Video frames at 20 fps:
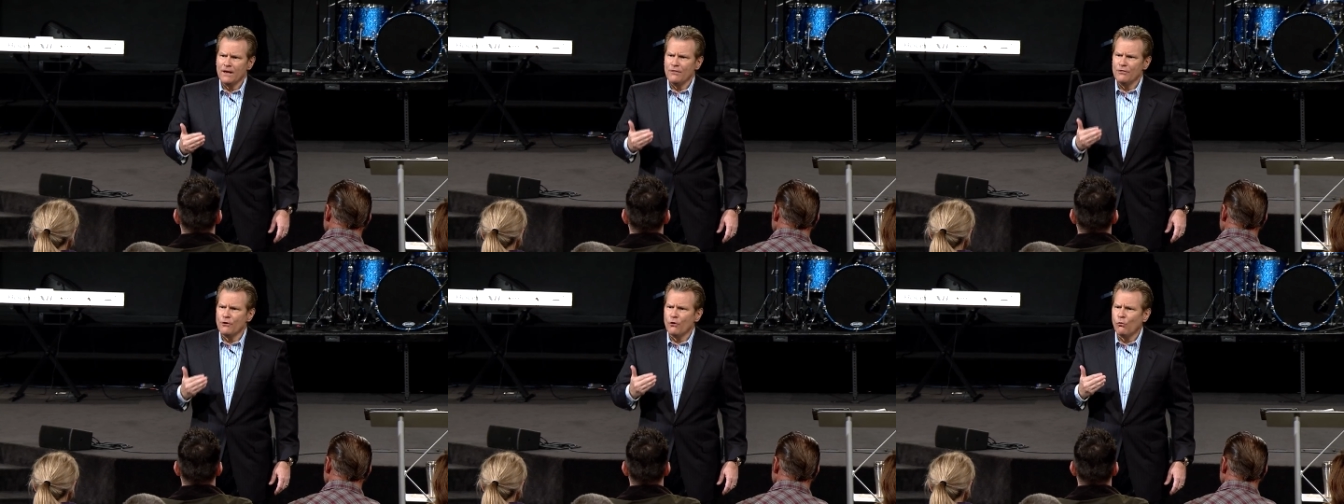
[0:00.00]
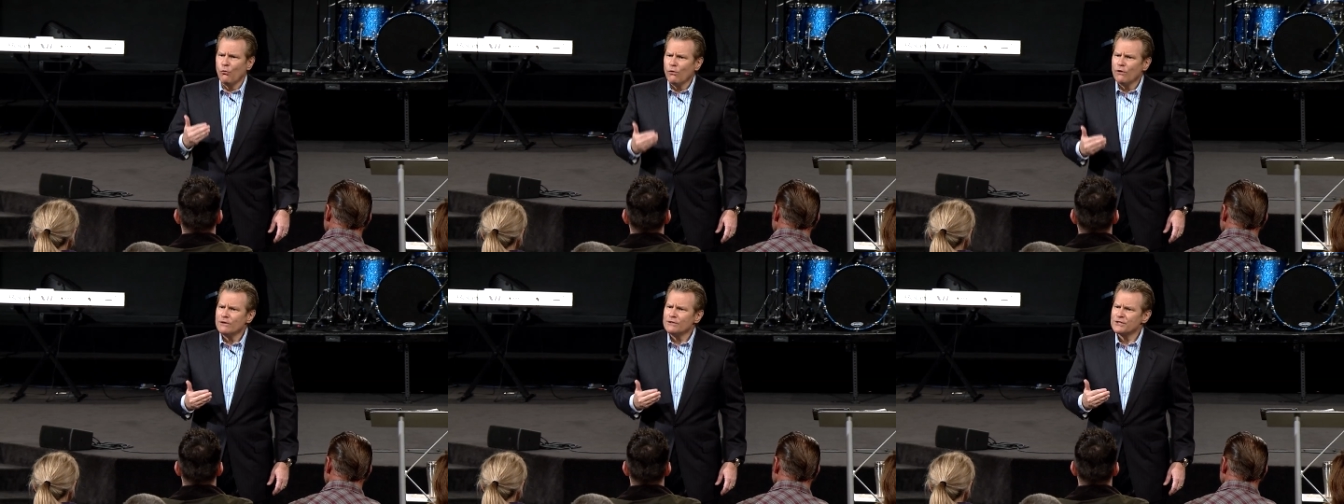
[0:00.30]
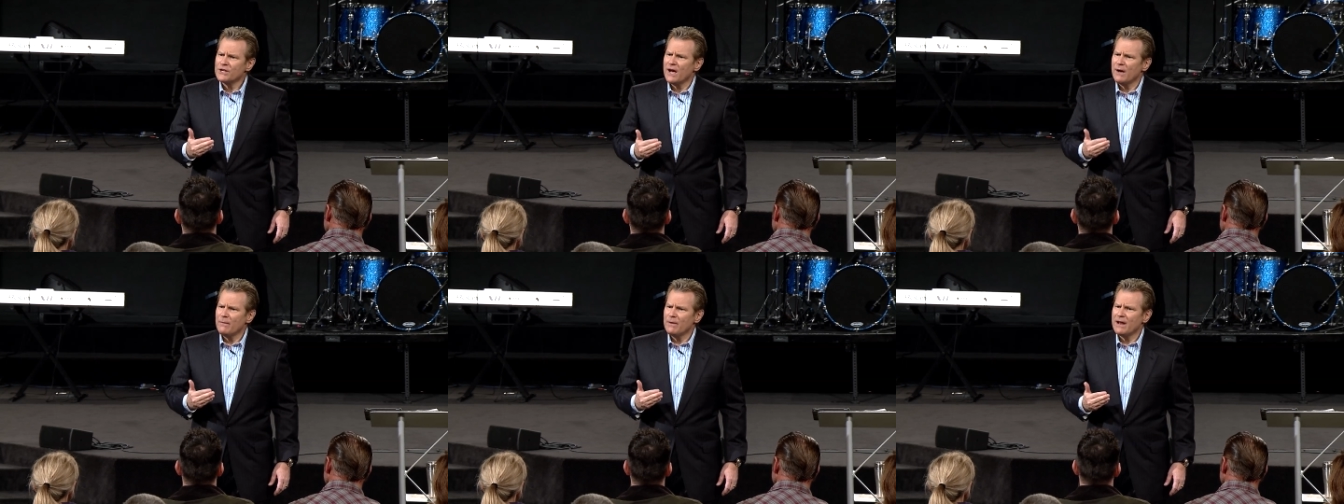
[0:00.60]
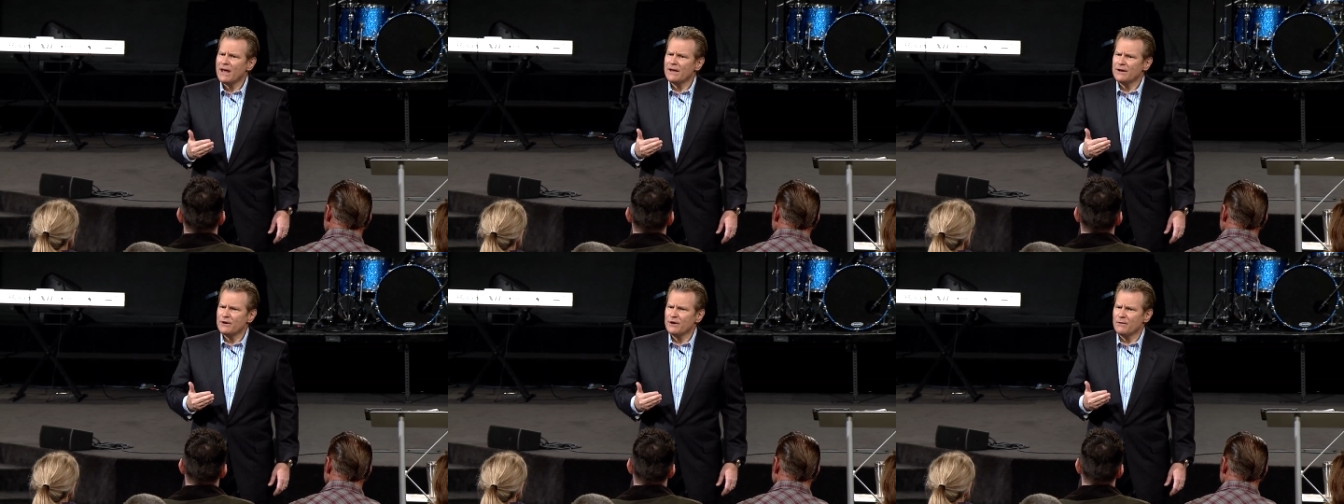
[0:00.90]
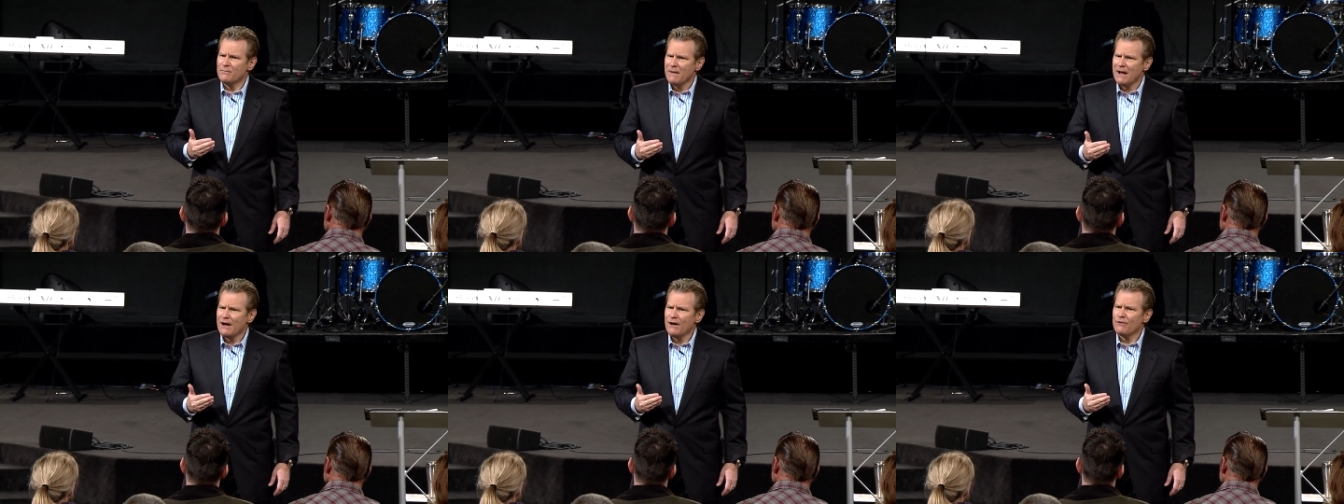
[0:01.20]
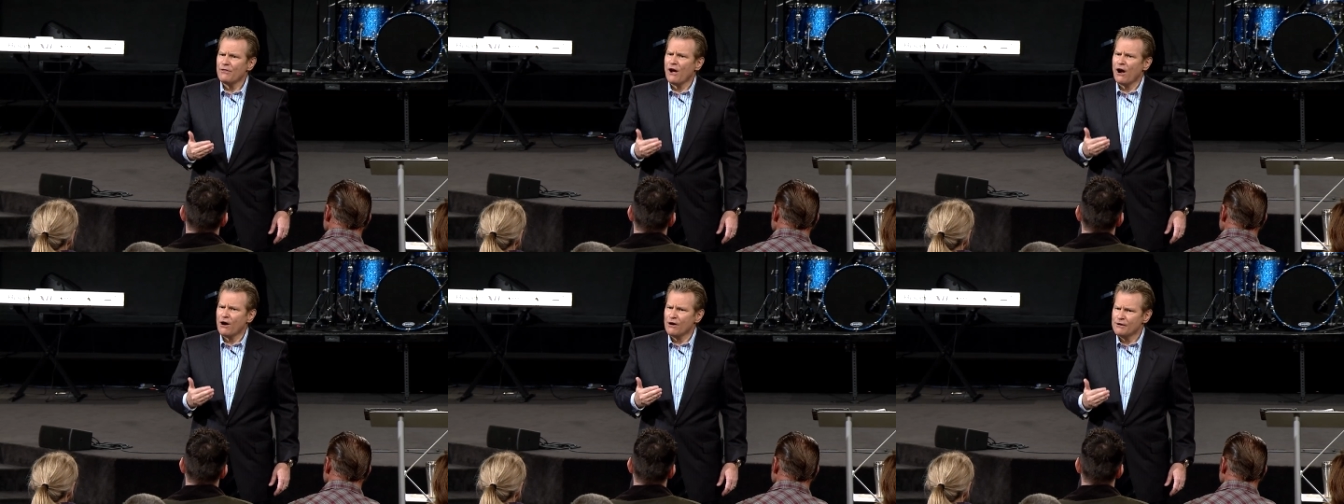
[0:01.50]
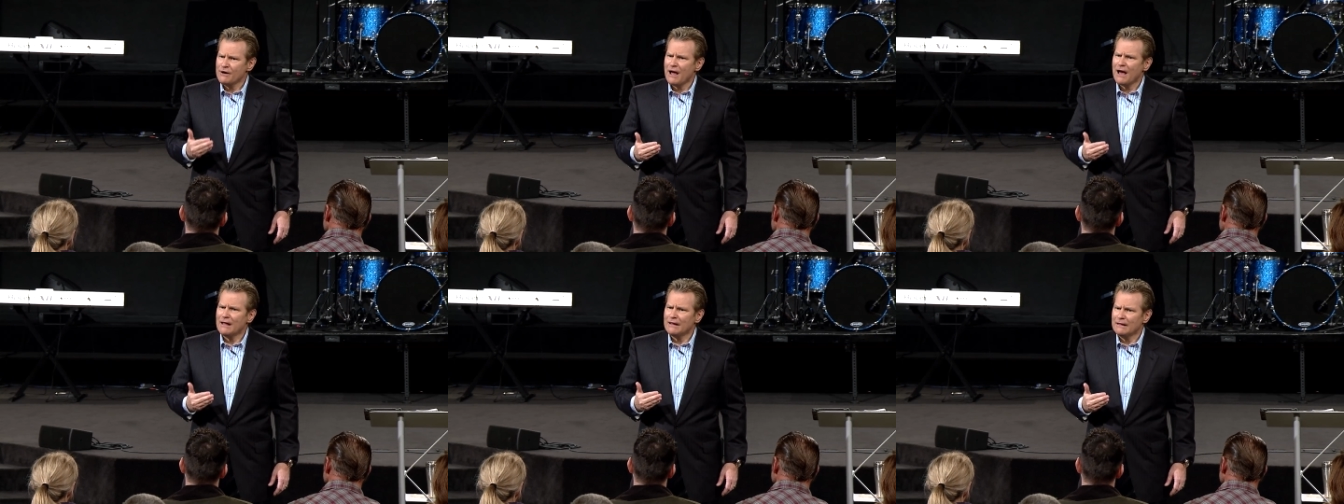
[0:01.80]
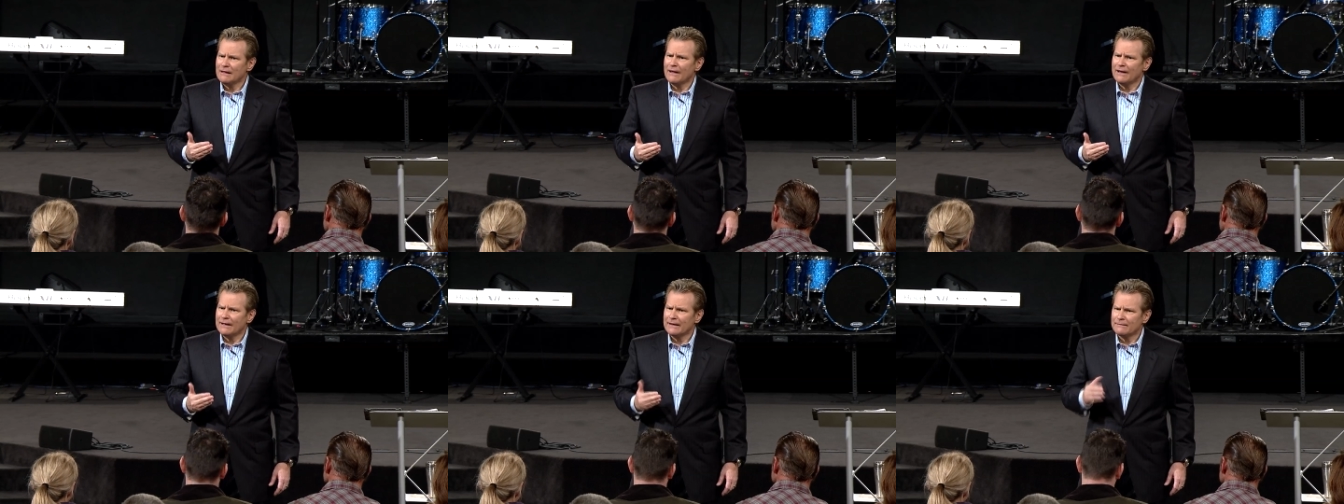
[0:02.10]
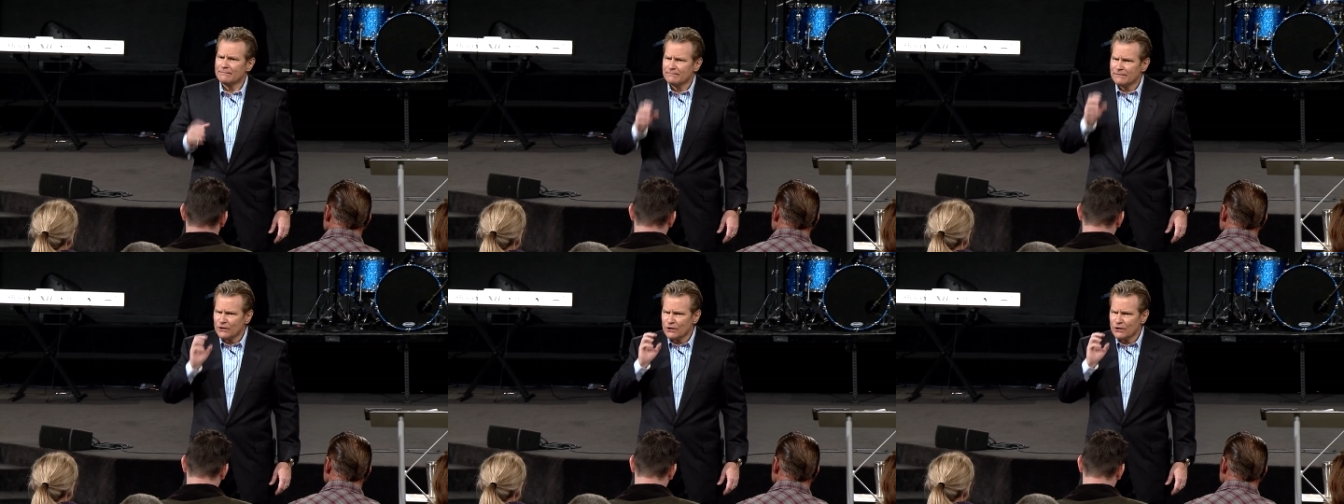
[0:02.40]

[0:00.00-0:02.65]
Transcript: The words coming out of your mouth are not like